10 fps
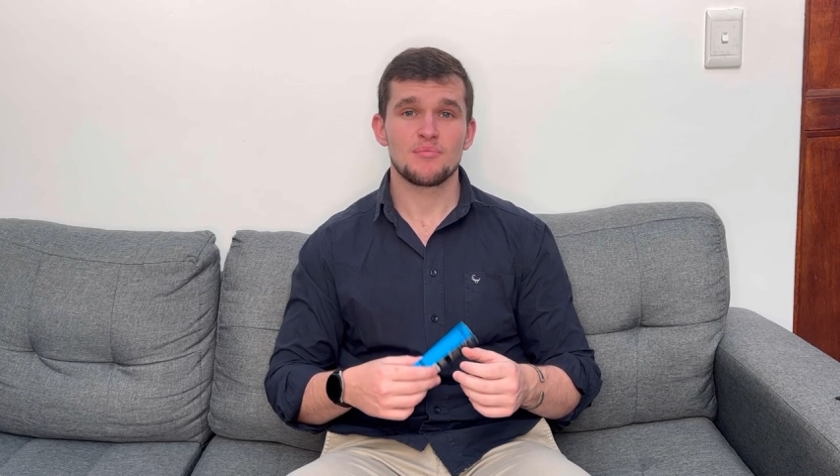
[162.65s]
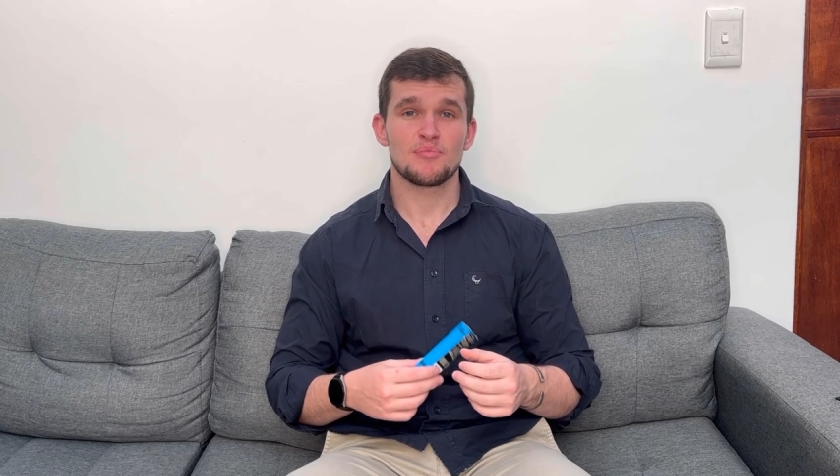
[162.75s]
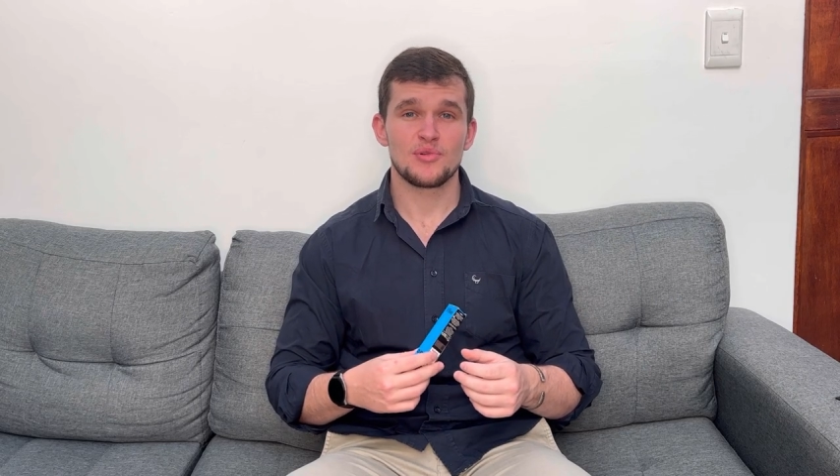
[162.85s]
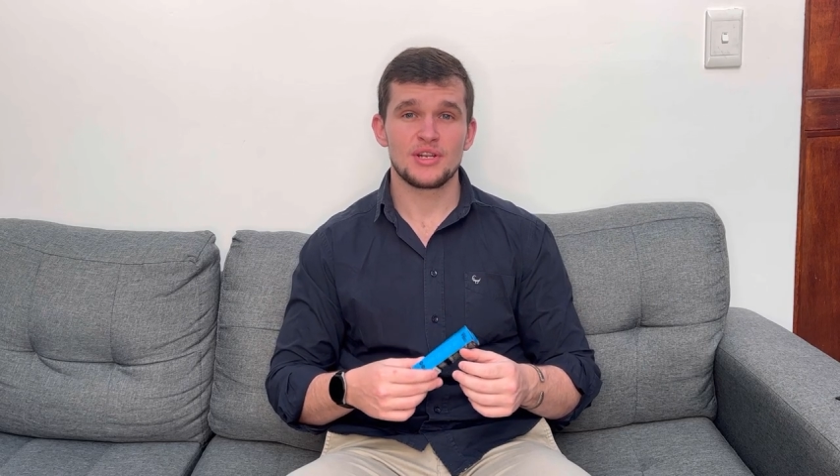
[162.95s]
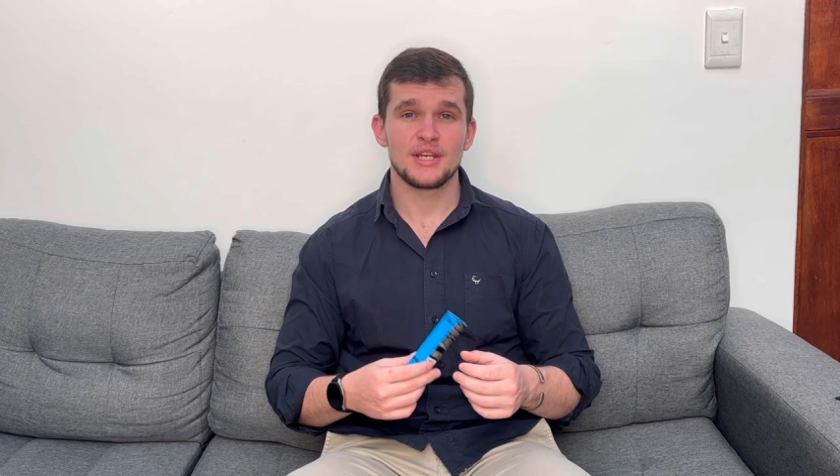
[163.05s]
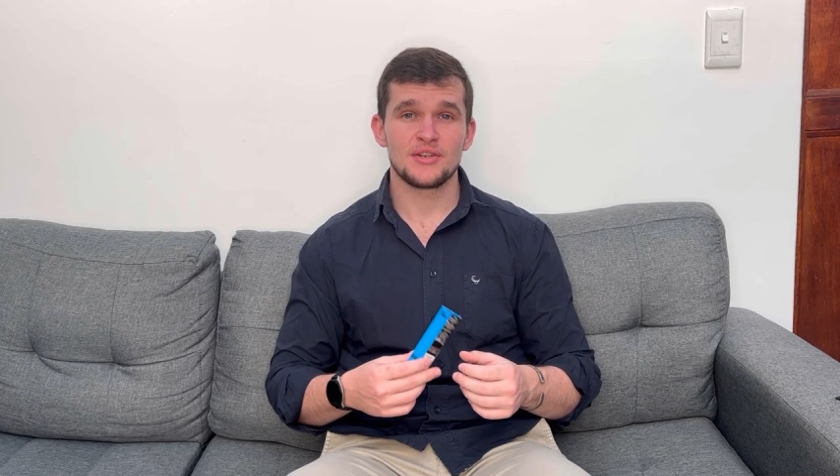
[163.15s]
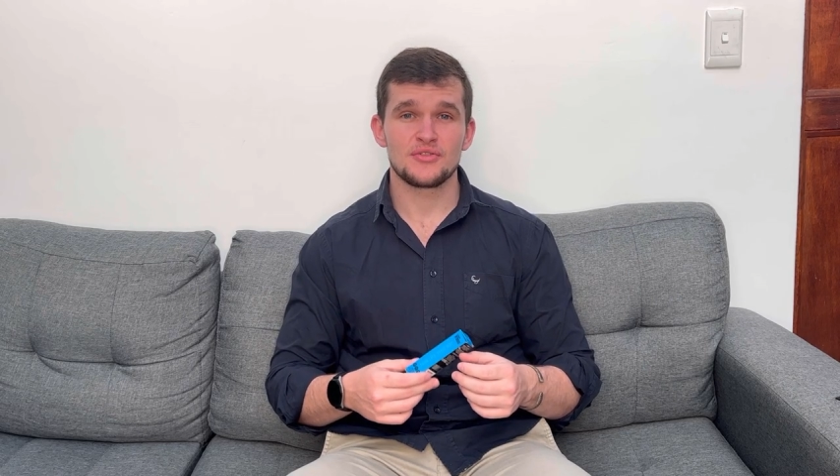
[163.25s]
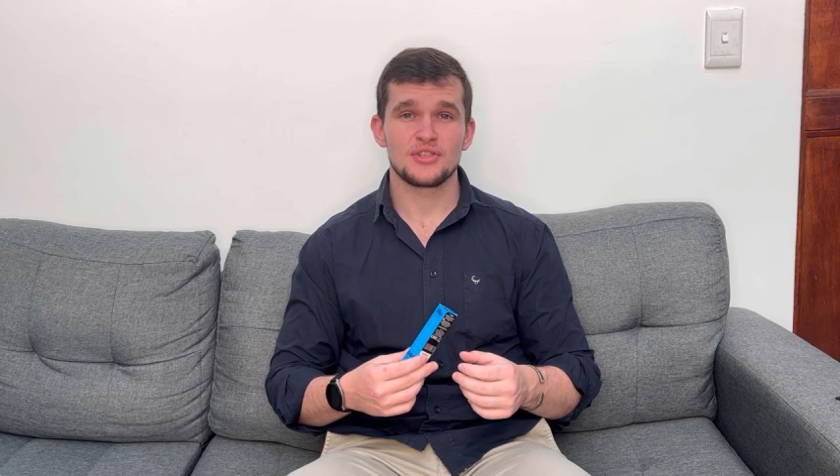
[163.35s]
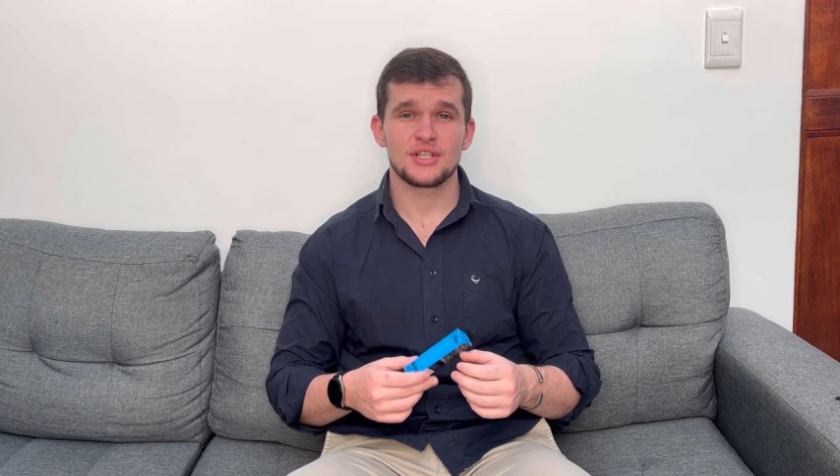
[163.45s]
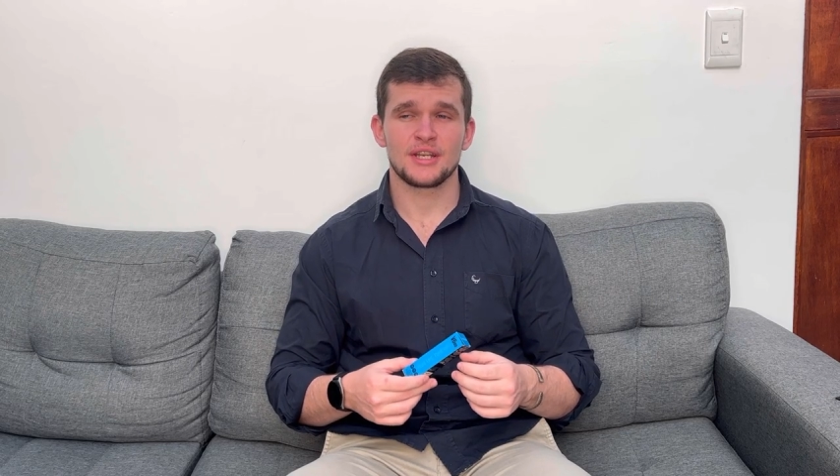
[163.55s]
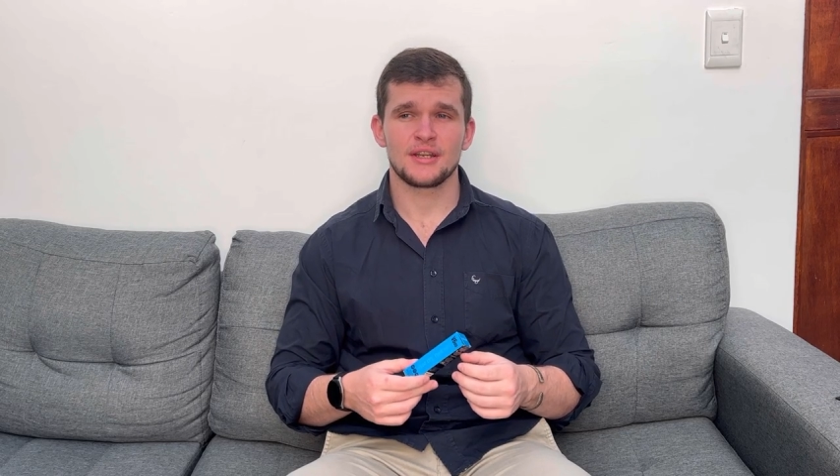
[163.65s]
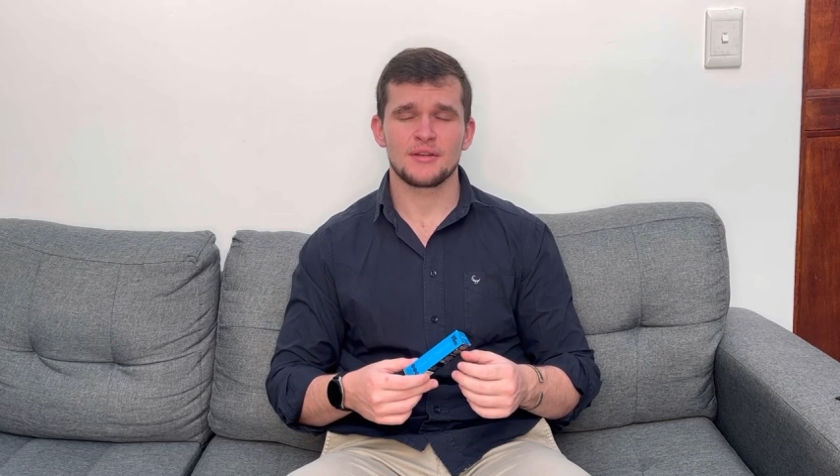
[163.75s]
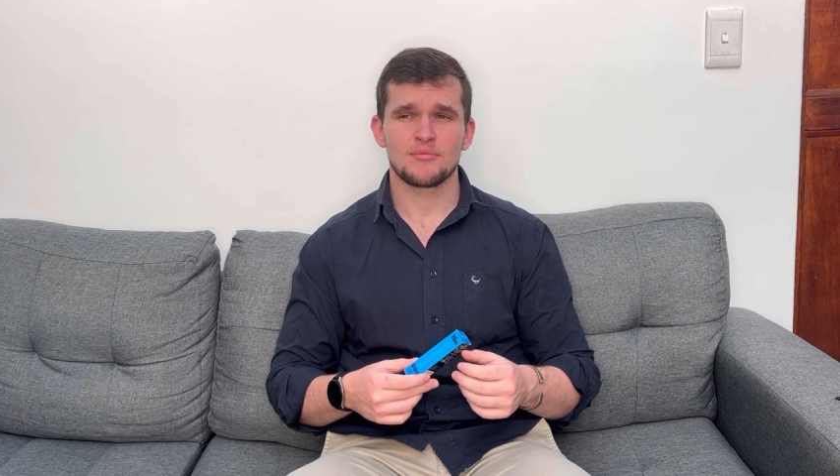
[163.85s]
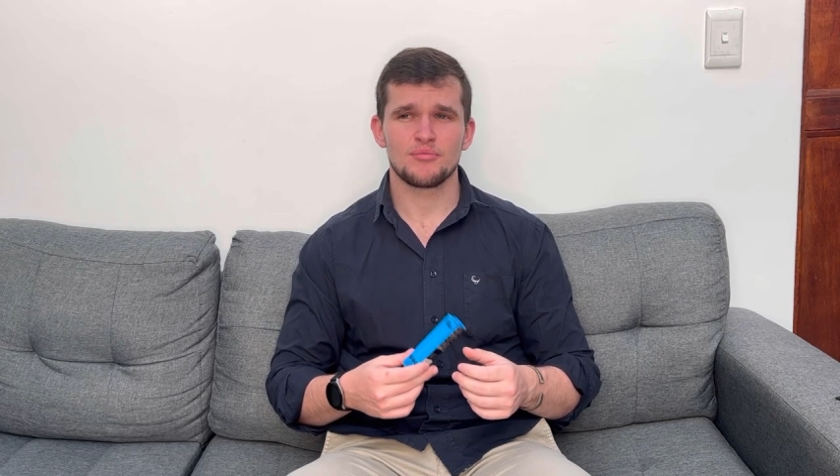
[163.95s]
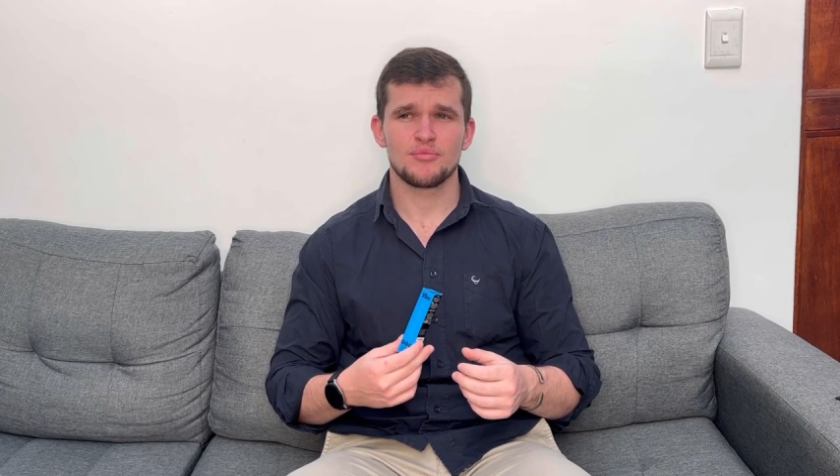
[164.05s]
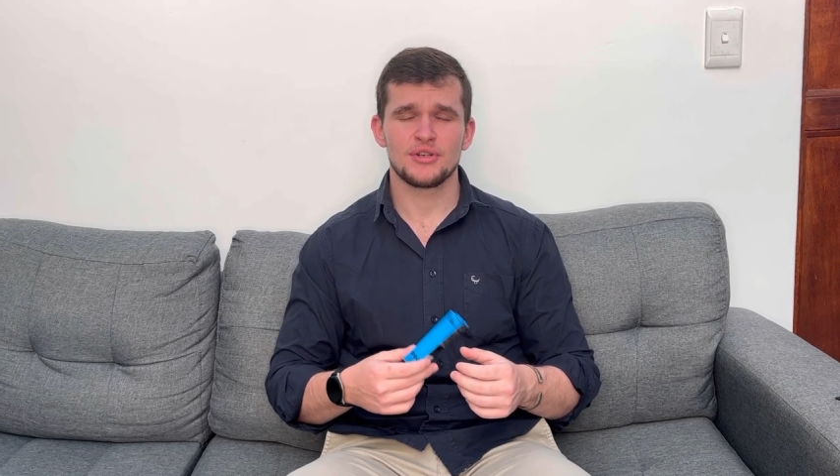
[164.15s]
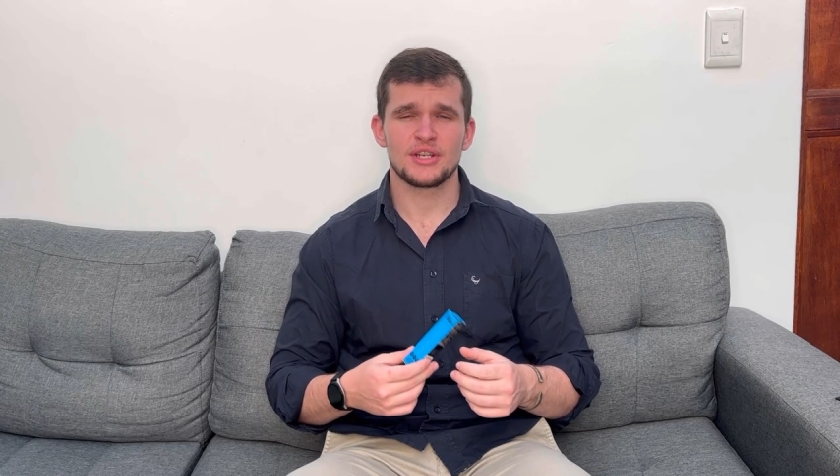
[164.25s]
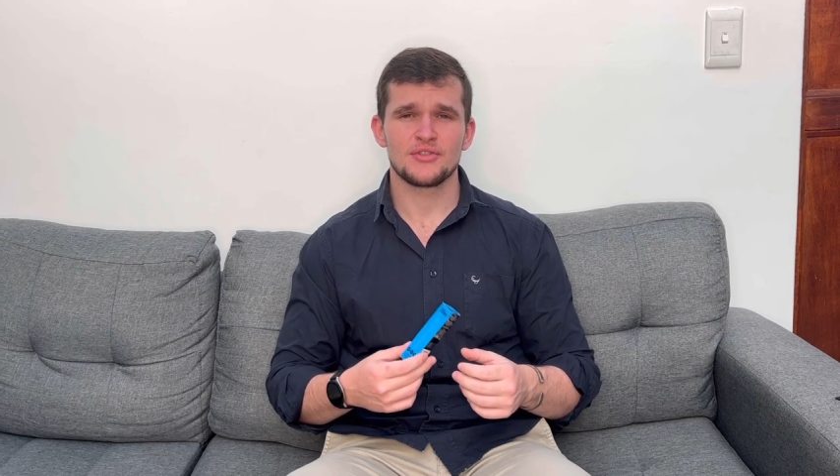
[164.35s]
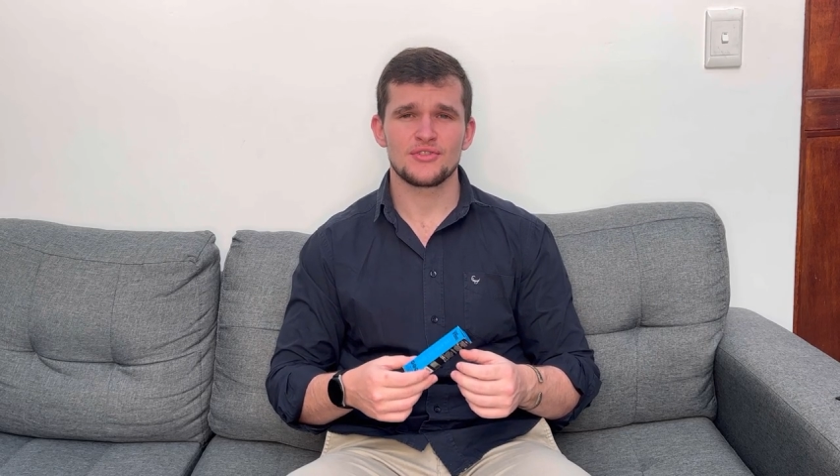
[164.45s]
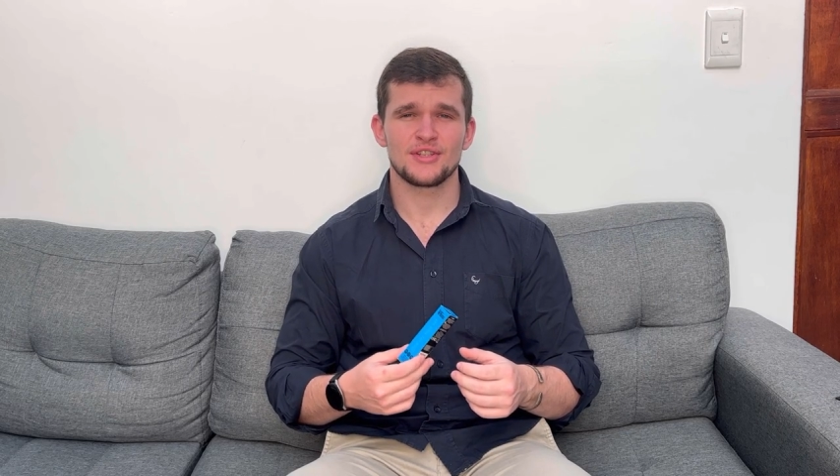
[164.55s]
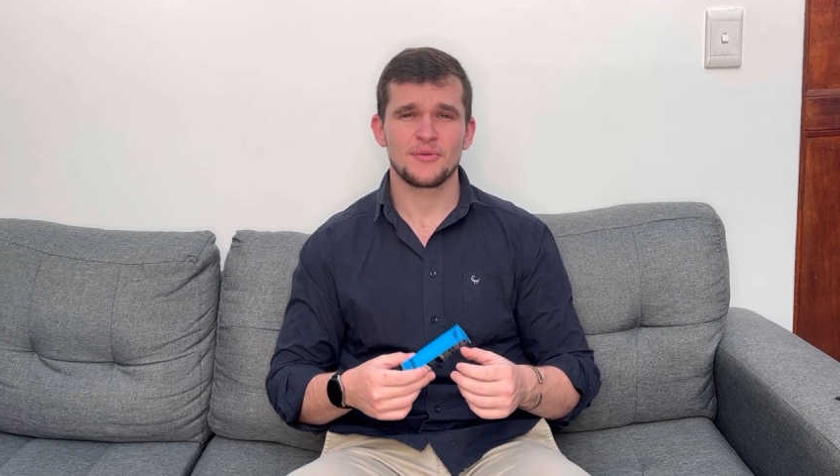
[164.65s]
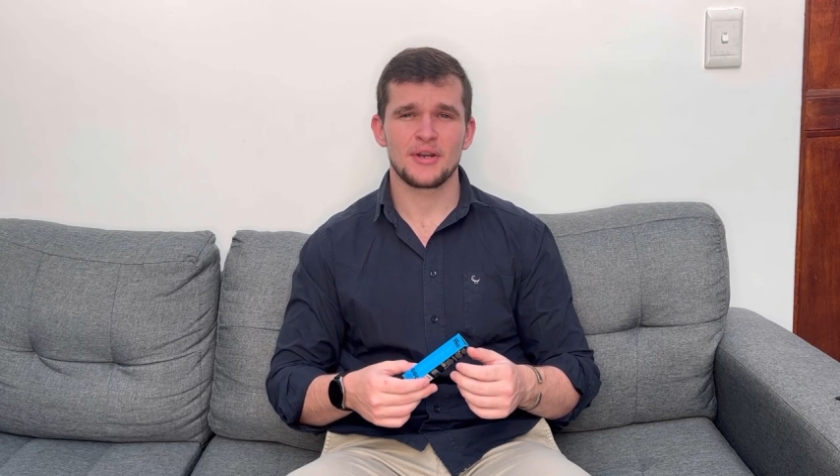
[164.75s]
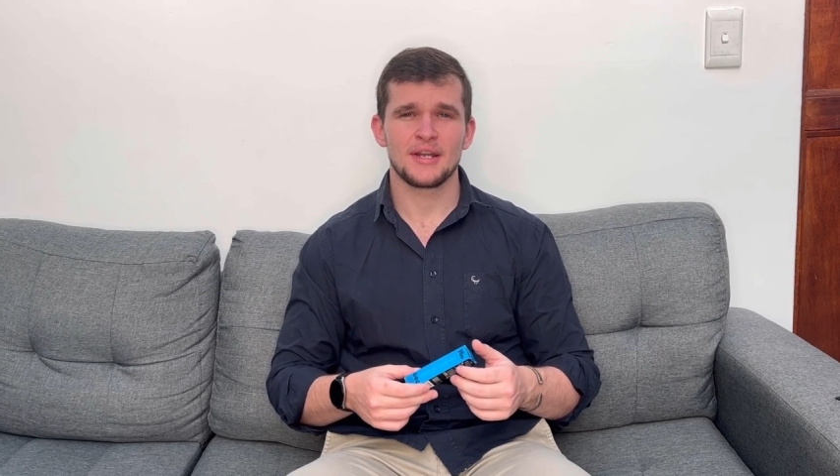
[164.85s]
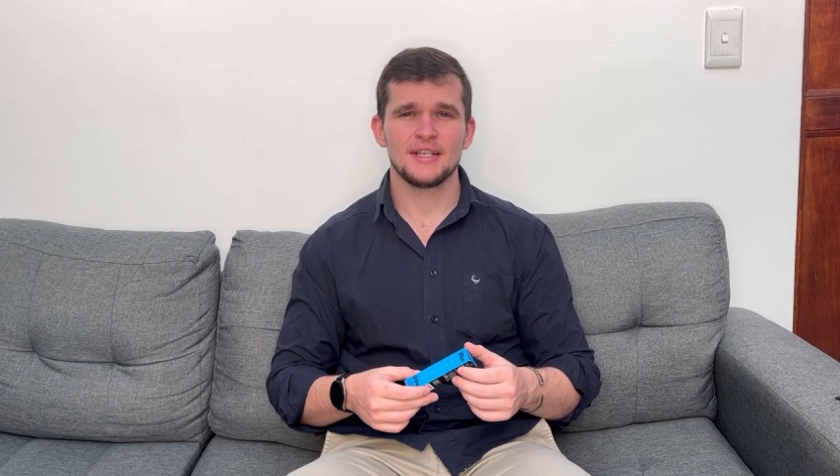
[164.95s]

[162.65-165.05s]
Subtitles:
pretty interesting one.